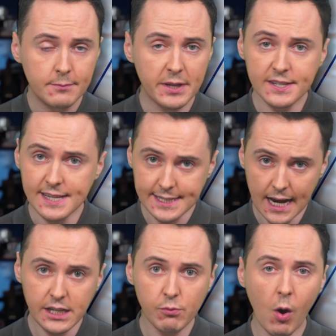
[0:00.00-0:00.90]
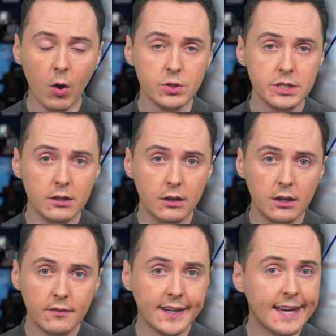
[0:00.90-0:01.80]
Because I tell you what,
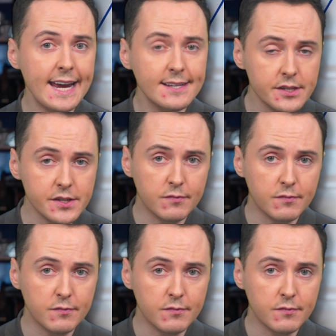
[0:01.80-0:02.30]
the cases